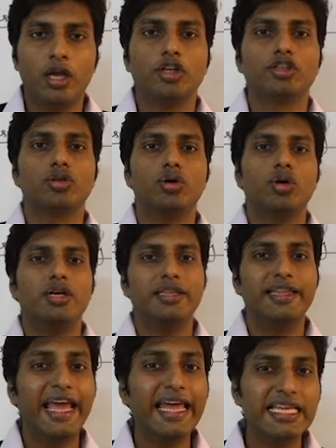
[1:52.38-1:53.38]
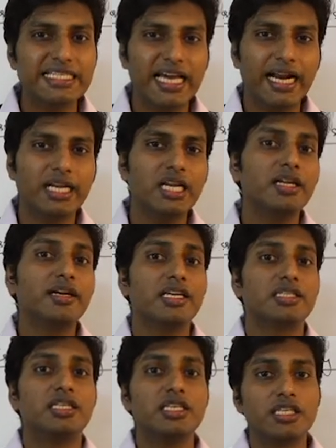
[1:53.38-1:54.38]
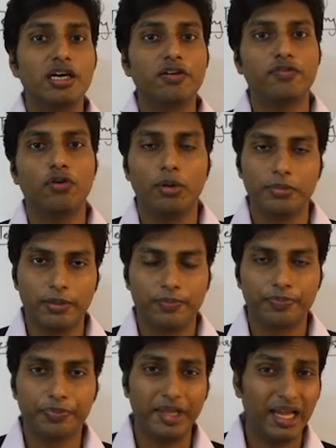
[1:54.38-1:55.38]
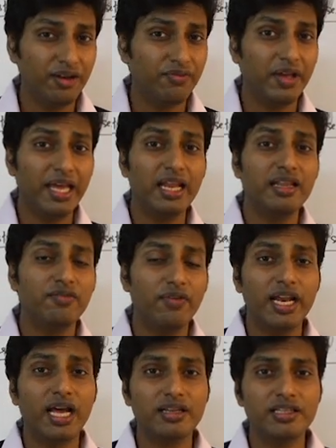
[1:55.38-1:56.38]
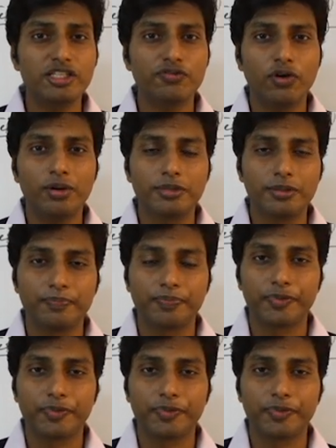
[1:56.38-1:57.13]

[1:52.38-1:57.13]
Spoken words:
So there exactly the testes are formed. And where and when are these formed?